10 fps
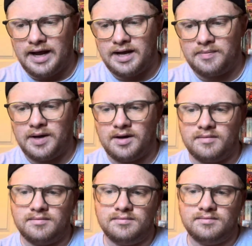
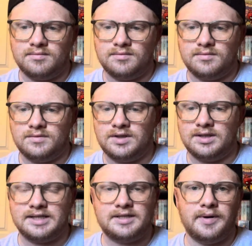Pym does
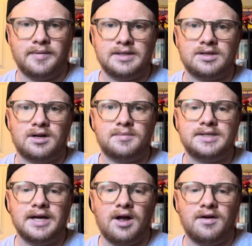experiments on
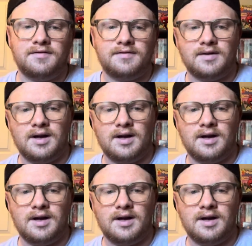himself.